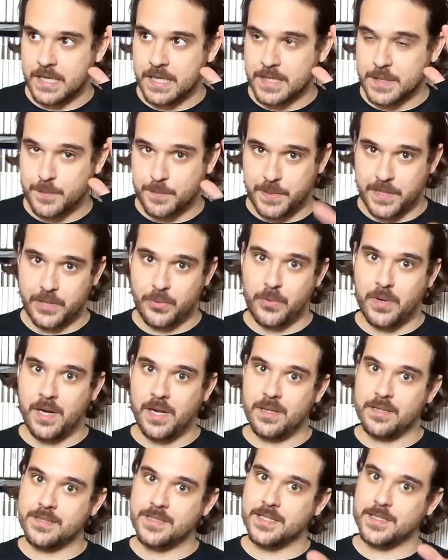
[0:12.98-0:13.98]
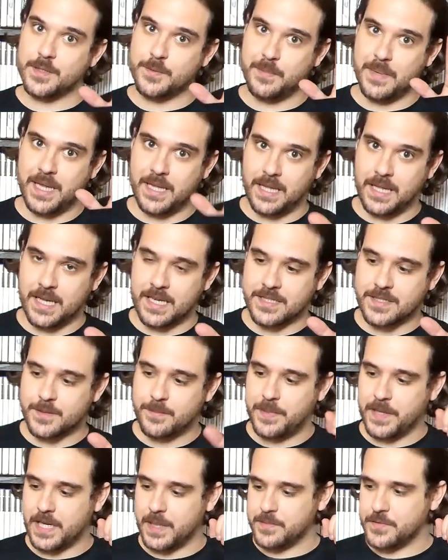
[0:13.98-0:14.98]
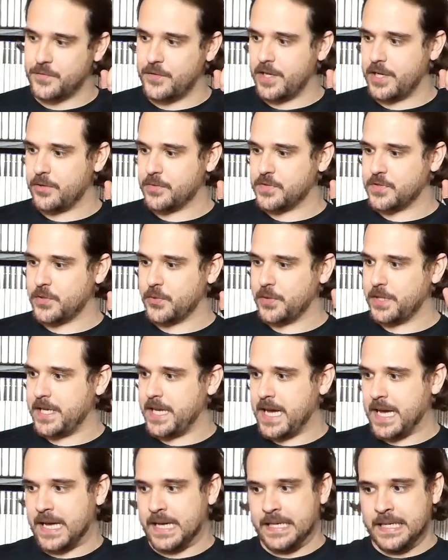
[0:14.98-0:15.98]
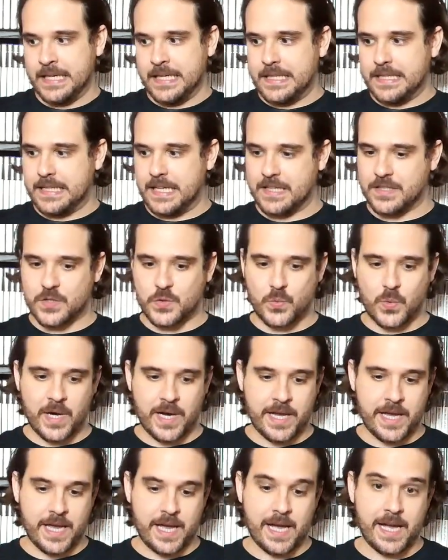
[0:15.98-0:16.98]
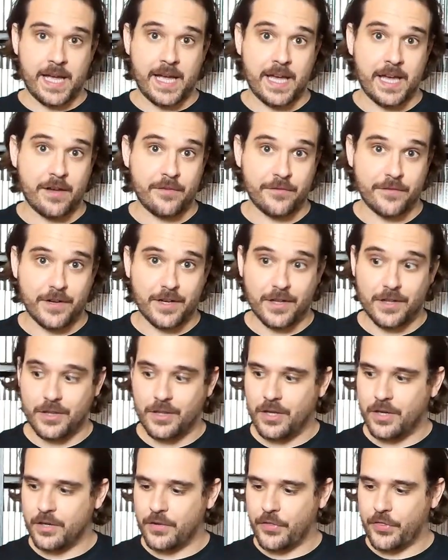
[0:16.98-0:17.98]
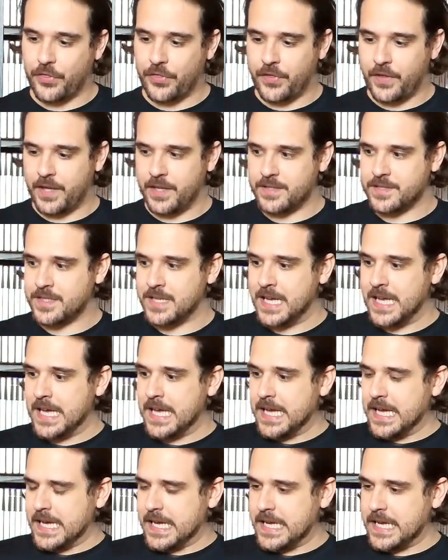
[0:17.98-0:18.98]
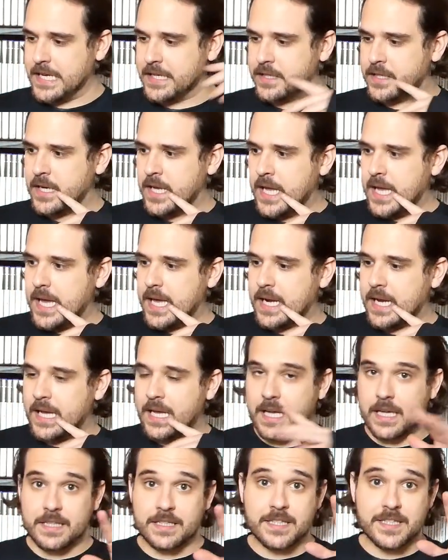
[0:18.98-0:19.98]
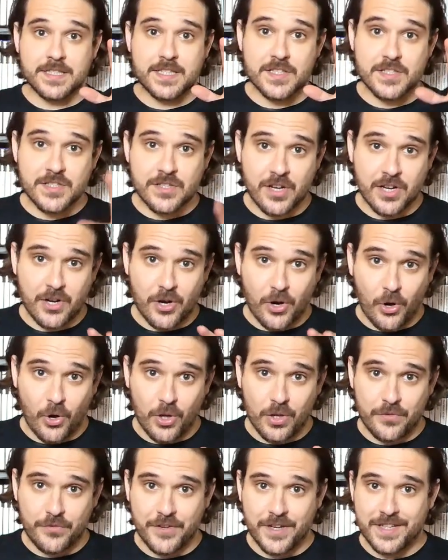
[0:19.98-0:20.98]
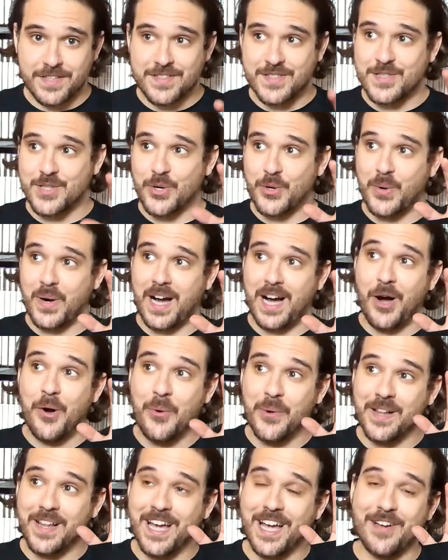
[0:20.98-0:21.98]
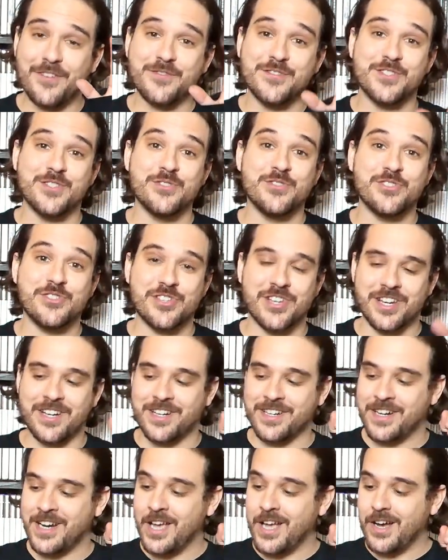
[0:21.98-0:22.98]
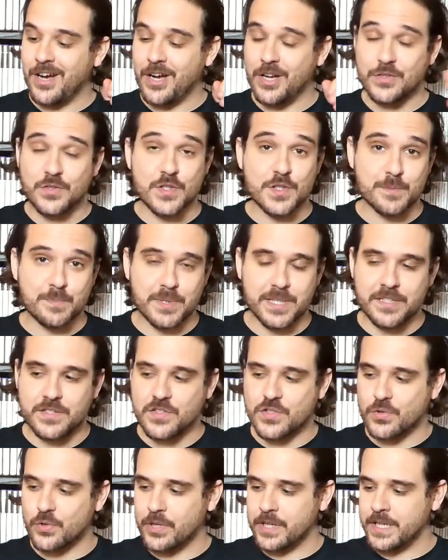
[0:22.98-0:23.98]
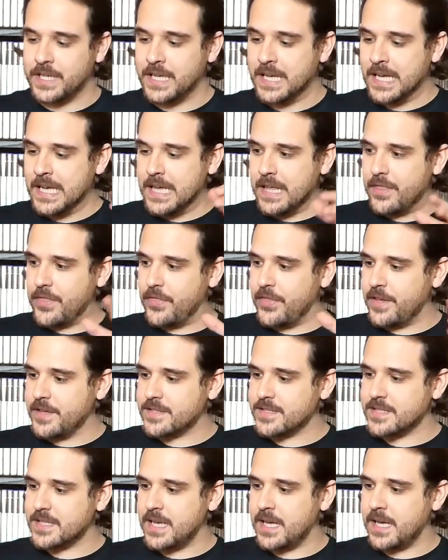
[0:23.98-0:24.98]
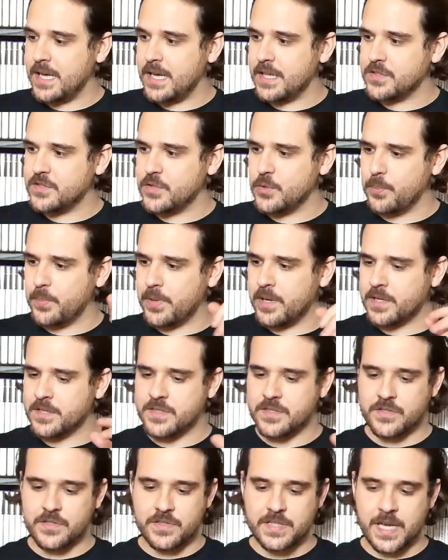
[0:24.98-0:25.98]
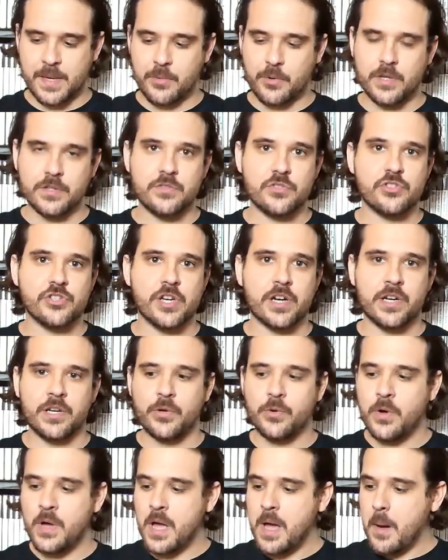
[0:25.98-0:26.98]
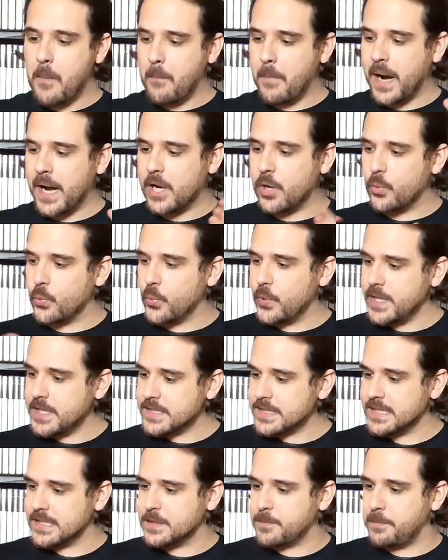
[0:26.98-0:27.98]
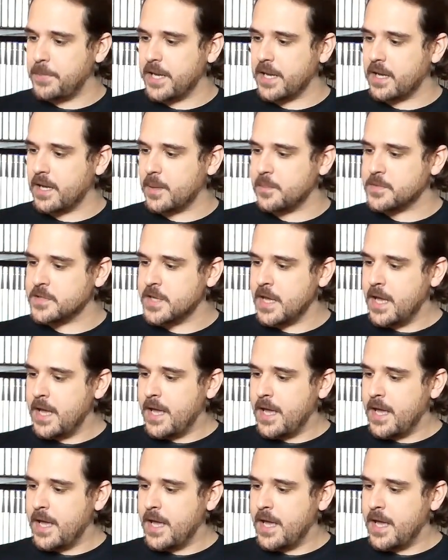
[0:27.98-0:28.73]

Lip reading: has been a while since my last pickups video, so yeah, that's why I have a lot of things here. And this is not all of it, so I will have to split this in two parts. Today I'm going to share you my recent pickups